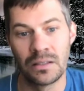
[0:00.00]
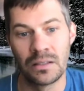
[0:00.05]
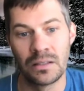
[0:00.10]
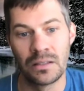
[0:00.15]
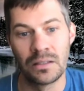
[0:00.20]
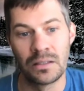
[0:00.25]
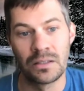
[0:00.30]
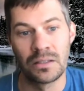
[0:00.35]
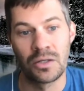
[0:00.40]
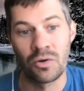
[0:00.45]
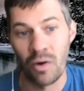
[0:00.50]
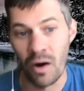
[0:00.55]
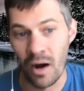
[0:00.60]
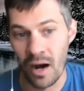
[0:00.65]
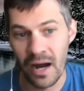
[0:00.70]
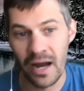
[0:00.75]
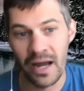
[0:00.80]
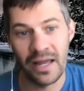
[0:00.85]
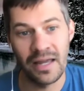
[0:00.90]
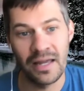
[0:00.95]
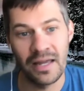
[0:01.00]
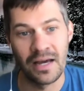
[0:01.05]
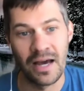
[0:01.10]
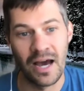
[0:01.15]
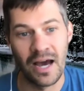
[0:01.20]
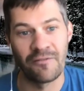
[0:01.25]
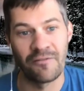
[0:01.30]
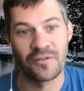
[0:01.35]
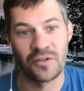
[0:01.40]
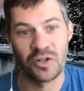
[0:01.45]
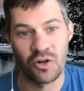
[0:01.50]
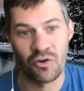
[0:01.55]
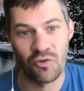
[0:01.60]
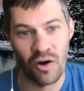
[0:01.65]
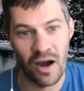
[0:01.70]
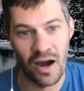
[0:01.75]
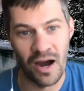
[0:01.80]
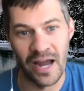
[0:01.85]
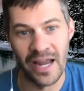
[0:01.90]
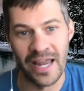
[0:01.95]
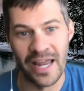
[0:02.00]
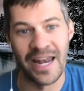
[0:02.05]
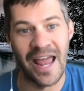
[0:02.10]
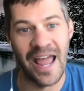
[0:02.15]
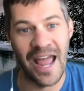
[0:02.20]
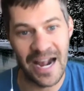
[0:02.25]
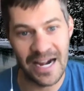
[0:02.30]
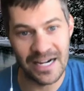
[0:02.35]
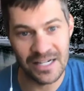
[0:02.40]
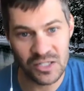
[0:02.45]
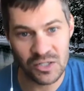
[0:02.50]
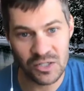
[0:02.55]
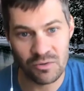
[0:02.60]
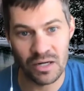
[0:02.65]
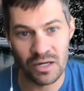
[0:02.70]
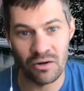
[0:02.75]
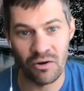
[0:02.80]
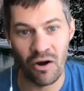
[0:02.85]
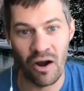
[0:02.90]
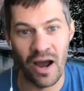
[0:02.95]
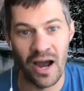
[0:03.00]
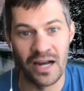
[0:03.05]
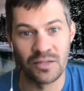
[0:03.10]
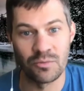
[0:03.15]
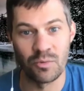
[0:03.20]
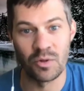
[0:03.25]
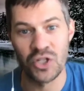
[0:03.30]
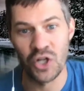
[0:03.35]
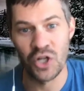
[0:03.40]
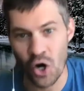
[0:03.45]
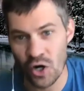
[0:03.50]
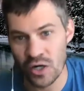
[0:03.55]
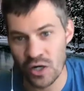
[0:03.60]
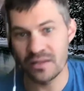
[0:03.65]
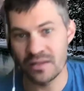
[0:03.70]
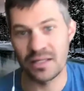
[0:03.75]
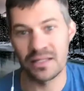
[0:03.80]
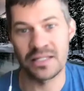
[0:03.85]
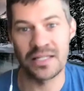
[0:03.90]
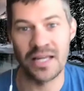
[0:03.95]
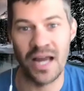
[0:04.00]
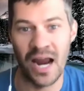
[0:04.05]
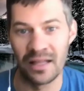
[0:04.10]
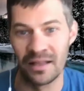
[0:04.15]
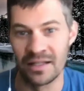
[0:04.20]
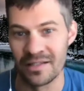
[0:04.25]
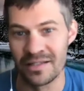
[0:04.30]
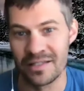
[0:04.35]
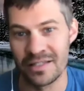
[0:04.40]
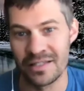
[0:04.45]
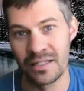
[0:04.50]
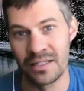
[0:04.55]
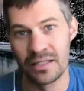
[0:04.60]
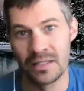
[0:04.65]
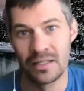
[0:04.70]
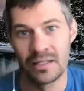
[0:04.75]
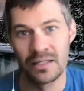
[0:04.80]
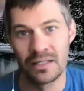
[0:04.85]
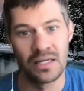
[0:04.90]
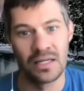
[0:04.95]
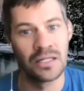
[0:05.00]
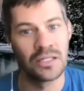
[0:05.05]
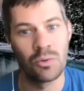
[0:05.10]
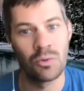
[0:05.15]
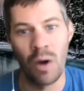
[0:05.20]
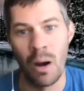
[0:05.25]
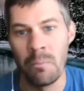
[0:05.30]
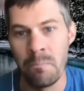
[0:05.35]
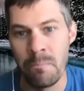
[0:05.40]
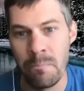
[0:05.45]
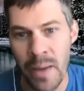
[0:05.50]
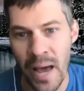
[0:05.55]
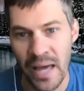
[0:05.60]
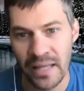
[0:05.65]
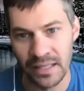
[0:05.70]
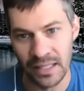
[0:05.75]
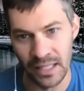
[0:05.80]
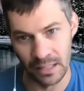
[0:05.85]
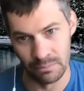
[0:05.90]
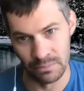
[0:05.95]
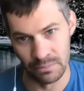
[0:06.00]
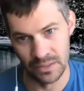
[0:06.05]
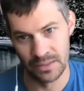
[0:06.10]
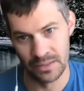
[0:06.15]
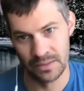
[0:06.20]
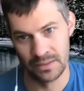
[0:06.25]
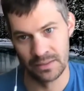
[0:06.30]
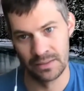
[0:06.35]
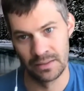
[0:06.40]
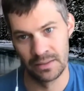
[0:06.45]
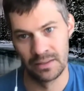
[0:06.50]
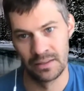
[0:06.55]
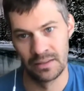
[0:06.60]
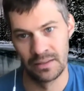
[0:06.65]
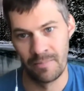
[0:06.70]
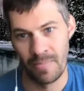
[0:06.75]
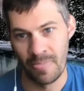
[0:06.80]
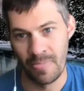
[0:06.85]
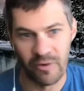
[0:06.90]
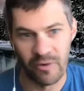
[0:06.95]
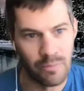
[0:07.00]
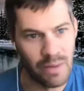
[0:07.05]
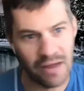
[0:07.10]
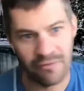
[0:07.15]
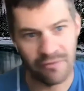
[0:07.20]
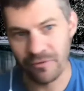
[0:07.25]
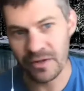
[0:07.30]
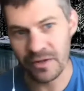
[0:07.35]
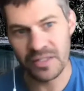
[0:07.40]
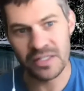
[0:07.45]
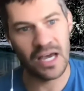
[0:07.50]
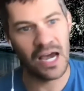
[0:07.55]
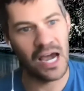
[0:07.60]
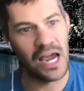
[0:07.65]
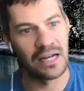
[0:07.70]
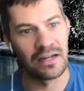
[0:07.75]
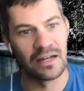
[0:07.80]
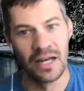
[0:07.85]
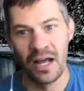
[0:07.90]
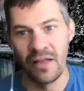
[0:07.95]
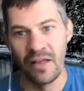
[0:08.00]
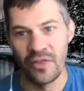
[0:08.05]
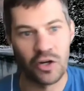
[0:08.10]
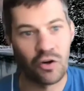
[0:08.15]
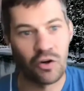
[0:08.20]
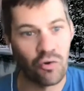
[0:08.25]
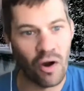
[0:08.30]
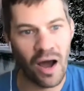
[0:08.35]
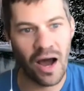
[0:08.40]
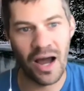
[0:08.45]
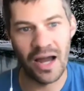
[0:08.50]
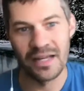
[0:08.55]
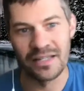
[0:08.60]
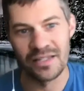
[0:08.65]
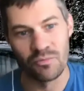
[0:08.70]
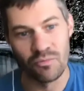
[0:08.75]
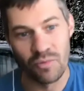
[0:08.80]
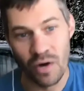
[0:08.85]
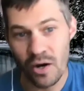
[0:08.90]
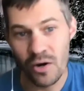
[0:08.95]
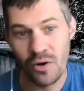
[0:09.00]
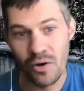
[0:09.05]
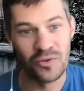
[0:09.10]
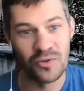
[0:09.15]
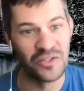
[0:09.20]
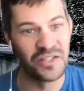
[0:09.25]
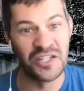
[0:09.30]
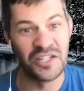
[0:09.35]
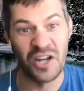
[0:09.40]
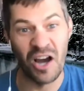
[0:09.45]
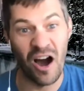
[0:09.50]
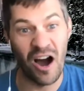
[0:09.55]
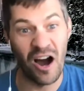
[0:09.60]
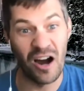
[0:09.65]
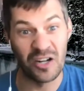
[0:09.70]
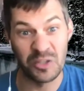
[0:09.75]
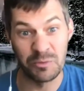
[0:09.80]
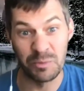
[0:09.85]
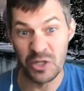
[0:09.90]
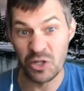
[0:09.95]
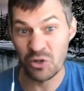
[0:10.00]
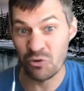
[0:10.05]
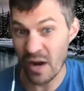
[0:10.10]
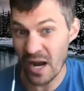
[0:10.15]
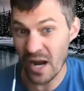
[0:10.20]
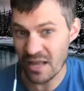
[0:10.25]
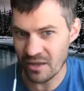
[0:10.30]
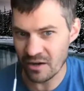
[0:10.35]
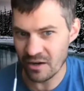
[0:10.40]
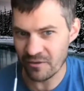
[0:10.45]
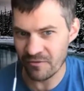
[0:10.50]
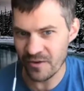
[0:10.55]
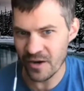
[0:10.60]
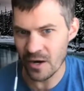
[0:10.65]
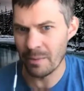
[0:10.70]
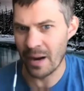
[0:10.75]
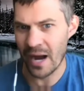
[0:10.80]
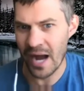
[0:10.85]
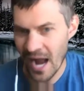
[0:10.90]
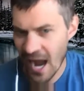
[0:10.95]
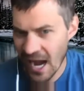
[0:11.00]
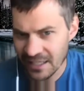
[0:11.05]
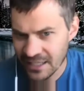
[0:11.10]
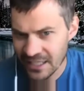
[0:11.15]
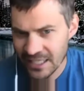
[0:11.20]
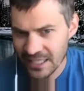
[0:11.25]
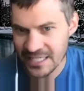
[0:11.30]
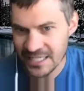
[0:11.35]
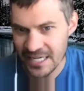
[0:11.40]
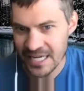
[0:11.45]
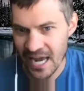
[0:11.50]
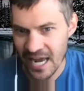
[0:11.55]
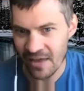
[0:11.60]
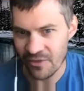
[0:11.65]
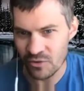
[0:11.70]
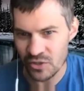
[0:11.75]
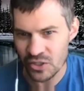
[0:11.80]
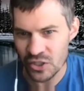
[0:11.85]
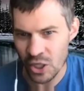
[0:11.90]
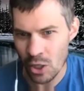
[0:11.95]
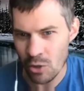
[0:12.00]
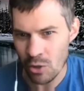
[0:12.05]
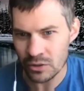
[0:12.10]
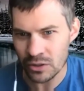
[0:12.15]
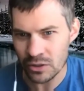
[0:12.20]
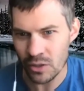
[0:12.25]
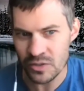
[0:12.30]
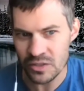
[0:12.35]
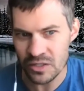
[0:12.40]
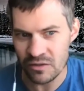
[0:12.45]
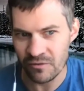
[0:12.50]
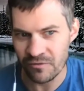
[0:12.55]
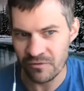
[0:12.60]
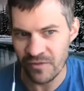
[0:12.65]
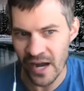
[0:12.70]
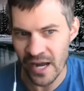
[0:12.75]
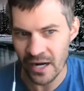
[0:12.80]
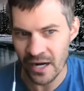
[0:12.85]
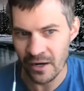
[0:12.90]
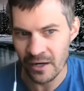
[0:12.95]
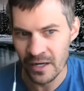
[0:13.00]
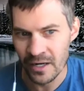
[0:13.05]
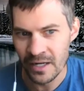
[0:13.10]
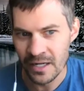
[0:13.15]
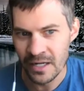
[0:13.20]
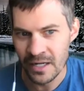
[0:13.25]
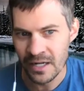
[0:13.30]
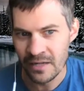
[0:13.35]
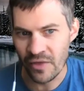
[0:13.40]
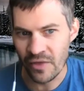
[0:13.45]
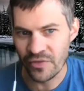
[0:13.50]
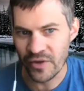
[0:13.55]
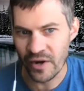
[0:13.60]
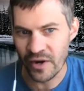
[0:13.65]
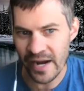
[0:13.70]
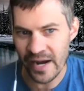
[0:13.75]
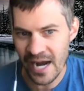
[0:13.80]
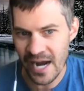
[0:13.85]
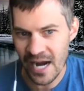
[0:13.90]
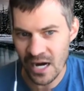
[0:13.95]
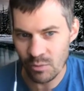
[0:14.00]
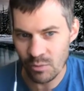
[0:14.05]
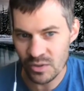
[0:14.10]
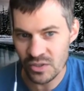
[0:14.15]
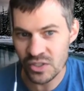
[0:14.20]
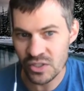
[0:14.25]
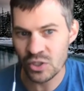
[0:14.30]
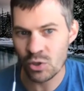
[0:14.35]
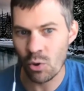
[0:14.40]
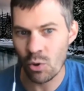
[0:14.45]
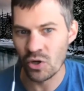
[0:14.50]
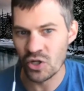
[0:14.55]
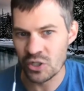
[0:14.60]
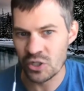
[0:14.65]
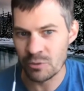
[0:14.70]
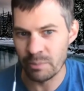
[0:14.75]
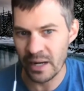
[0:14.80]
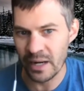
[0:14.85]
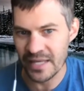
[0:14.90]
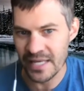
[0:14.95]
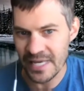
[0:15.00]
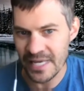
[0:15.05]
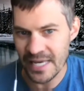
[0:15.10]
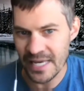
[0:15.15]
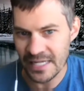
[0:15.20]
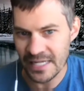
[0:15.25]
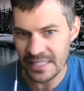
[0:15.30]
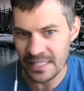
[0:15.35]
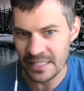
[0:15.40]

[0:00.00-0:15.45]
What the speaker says: Cry after cry and answering cries were turning the silence into a bedlam. From every side, the cries arose, and the dogs betrayed their fear by huddling together so close to the fire that their hair was scorched by the heat.